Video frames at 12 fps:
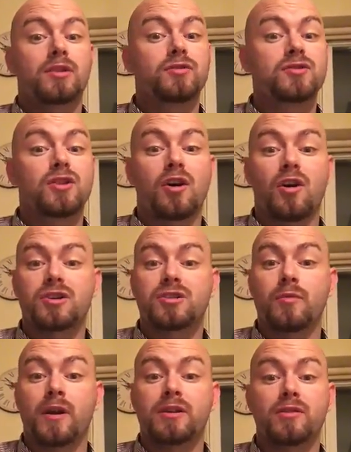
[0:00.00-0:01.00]
it doesn't cost
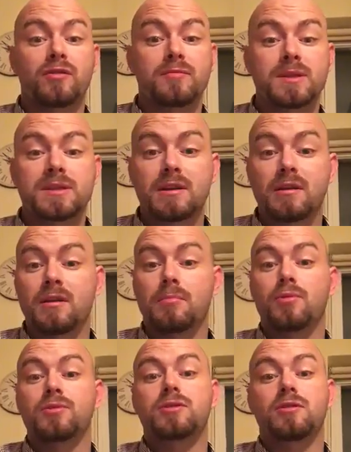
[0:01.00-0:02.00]
you anything. You're going to be sitting on a
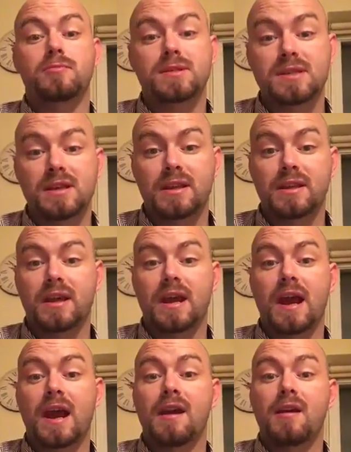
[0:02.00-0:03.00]
bus, you're going to be sitting in the
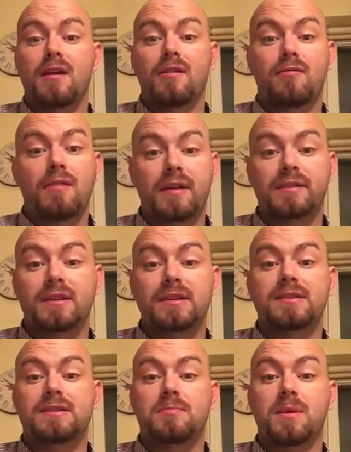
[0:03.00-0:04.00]
car. Rather than
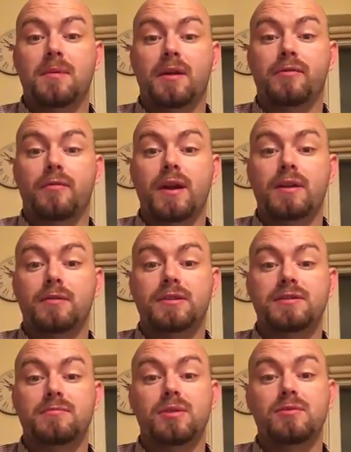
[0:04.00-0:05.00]
listen to people on the radio,
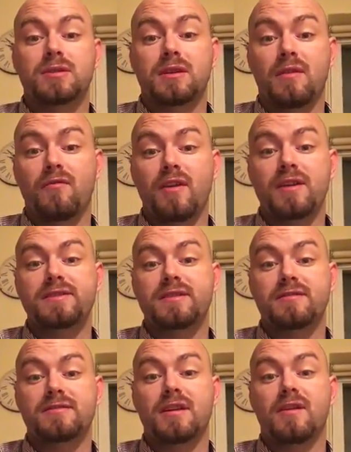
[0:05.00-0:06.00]
listen to music, invest in
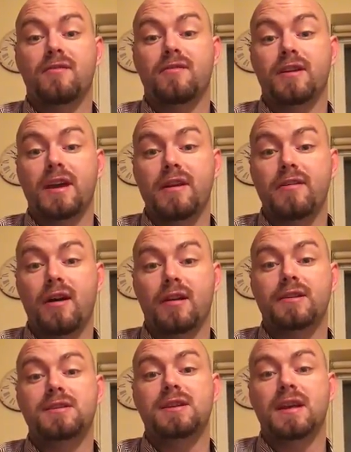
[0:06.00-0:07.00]
yourself, get
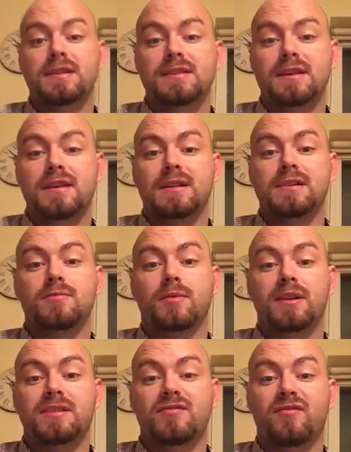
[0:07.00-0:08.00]
knowledge, get skills
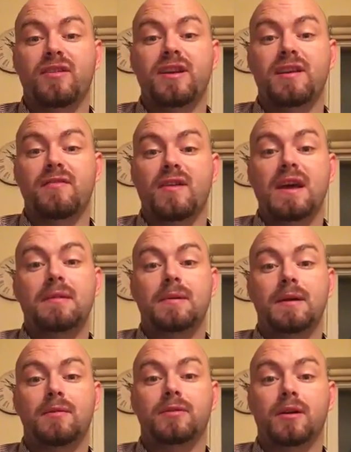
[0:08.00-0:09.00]
while it's free and
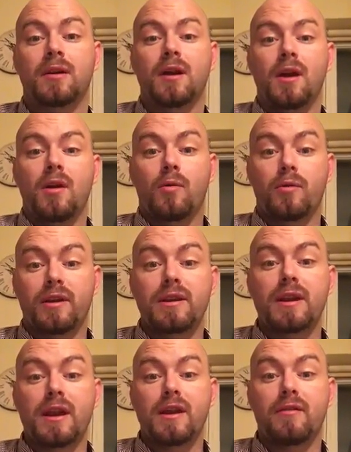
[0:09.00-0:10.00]
available out there. We're in
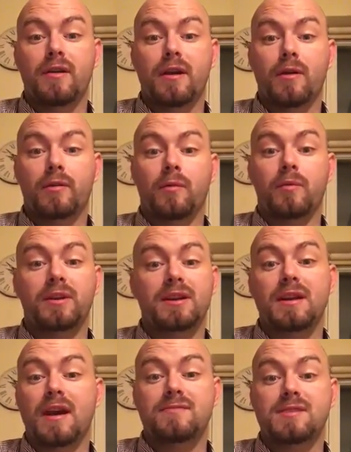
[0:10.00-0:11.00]
an era now that we
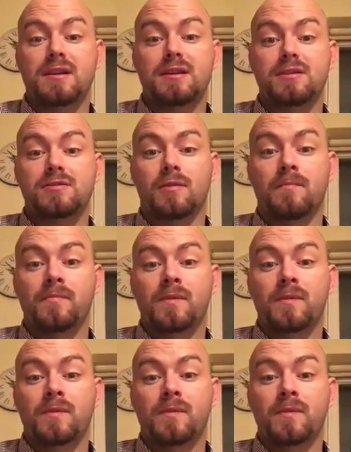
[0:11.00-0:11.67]
didn't have 10 years ago.